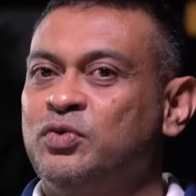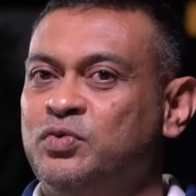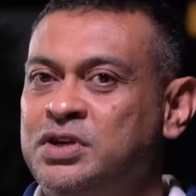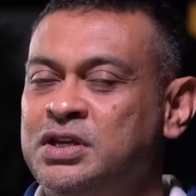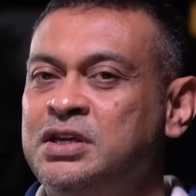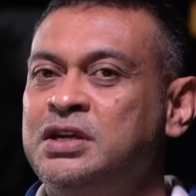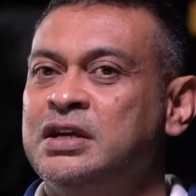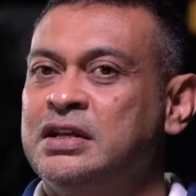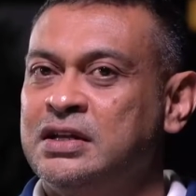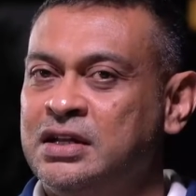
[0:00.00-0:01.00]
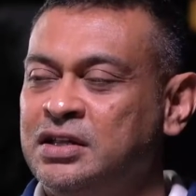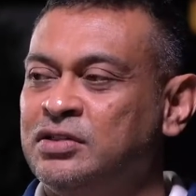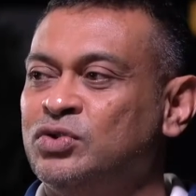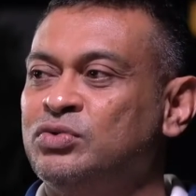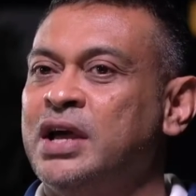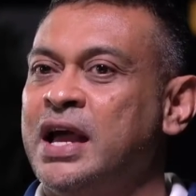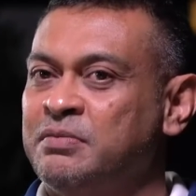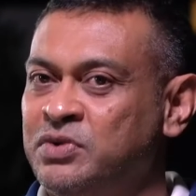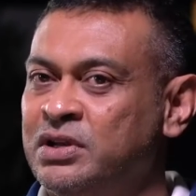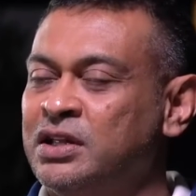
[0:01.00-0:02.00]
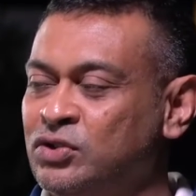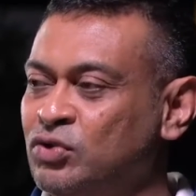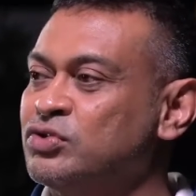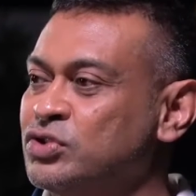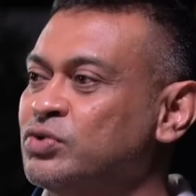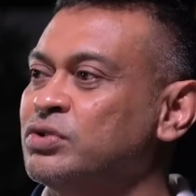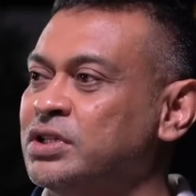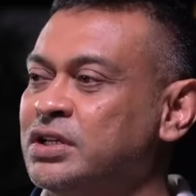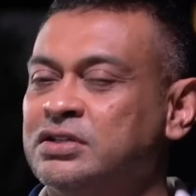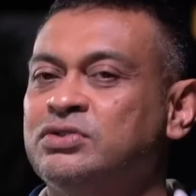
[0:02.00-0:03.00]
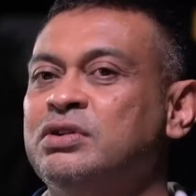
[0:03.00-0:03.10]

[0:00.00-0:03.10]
we need to emulate those good things.